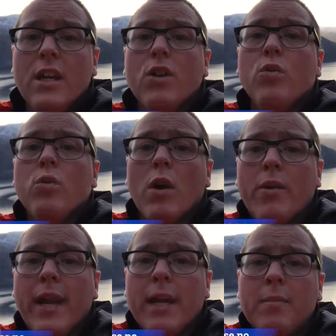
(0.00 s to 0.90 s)

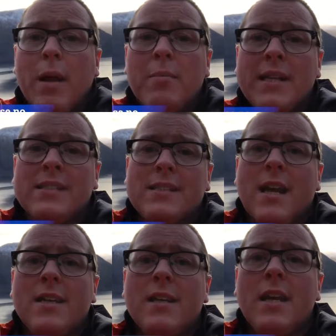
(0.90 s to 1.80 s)
worrying about my
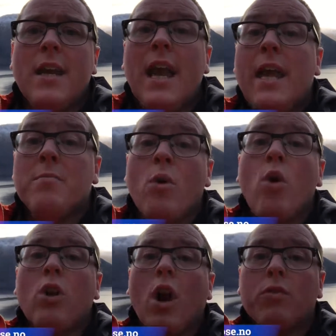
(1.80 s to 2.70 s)
son, and
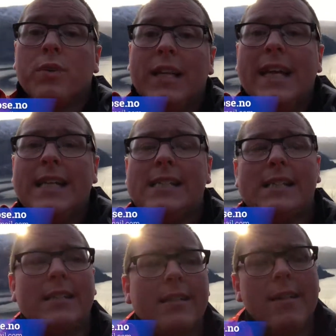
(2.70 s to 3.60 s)
more got
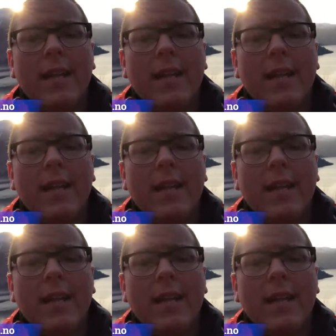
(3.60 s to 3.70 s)
released.